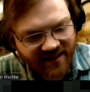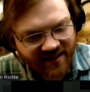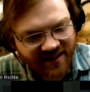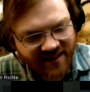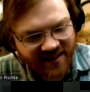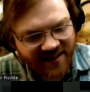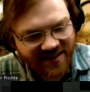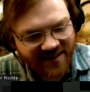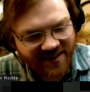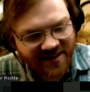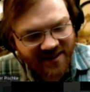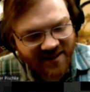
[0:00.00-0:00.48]

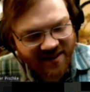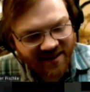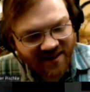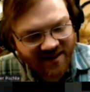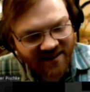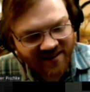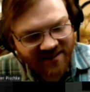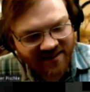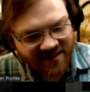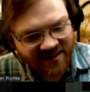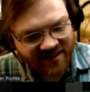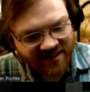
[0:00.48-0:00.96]

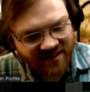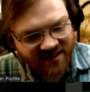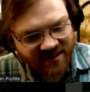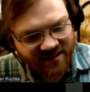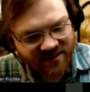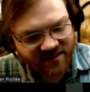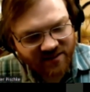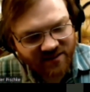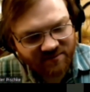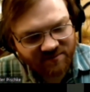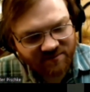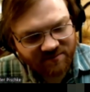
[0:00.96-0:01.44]

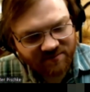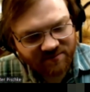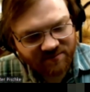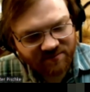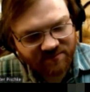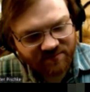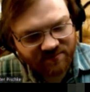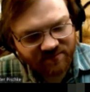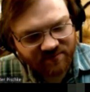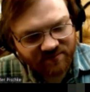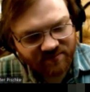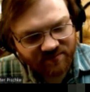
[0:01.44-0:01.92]

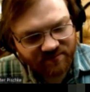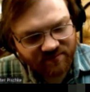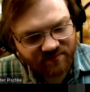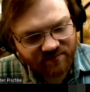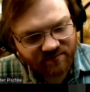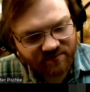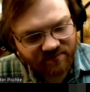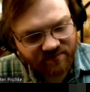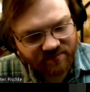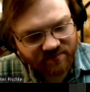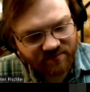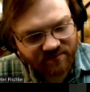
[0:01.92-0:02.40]

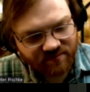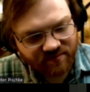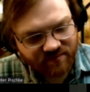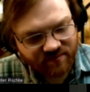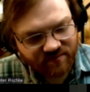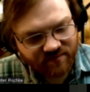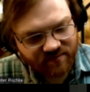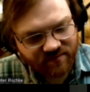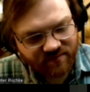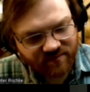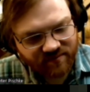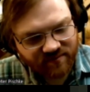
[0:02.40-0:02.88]

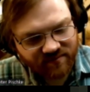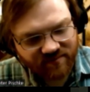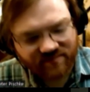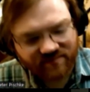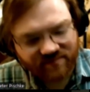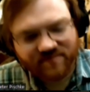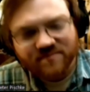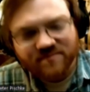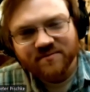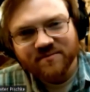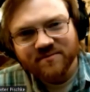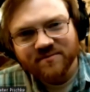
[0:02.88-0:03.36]

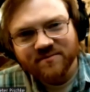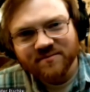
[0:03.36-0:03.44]
The person shown says nothing.